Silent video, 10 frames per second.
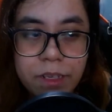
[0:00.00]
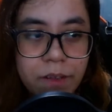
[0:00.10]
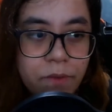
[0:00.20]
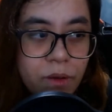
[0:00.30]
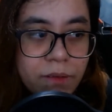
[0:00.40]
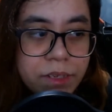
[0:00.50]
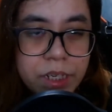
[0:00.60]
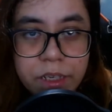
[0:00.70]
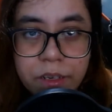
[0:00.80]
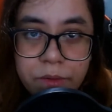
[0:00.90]
of all,
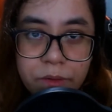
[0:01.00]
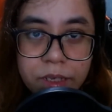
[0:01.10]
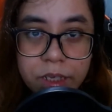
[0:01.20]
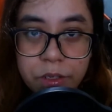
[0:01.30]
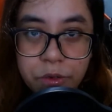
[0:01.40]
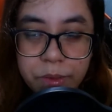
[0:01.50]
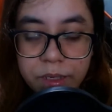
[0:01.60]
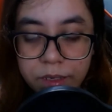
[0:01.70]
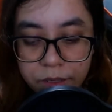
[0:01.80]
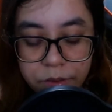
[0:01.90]
gender roles are
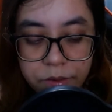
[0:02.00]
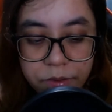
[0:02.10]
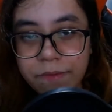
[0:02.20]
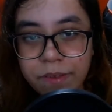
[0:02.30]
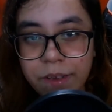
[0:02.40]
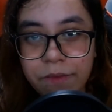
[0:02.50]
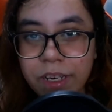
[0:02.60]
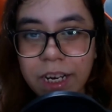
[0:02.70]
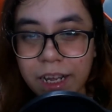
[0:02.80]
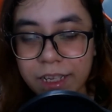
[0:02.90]
stupid. So he
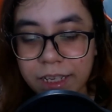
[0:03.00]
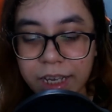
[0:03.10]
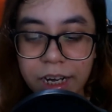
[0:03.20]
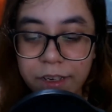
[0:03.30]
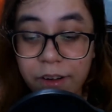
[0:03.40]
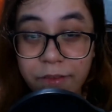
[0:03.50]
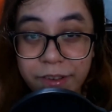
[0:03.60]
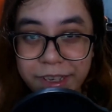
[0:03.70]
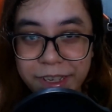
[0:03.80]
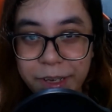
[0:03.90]
really liked
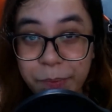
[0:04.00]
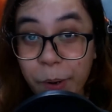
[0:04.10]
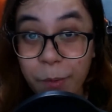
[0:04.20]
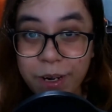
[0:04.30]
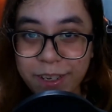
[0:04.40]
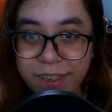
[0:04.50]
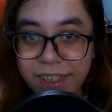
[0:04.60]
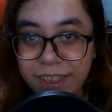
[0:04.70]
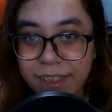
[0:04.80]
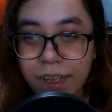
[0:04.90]
calligraphy or
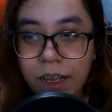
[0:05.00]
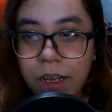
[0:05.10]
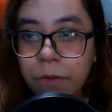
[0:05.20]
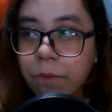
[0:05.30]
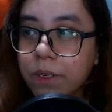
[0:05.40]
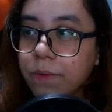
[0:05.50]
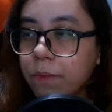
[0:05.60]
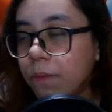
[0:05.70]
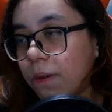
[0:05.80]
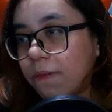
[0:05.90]
poetry, which were
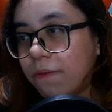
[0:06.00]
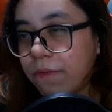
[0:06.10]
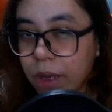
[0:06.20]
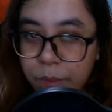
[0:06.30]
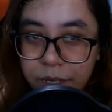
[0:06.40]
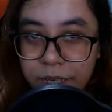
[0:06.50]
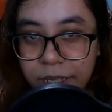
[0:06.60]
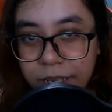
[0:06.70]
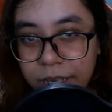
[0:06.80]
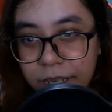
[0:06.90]
more
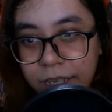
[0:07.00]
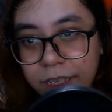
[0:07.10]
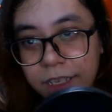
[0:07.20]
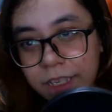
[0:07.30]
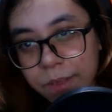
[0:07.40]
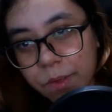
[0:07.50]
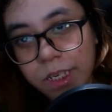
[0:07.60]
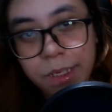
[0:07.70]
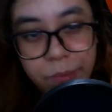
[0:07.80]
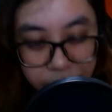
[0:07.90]
feminine things,
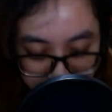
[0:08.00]
especially back in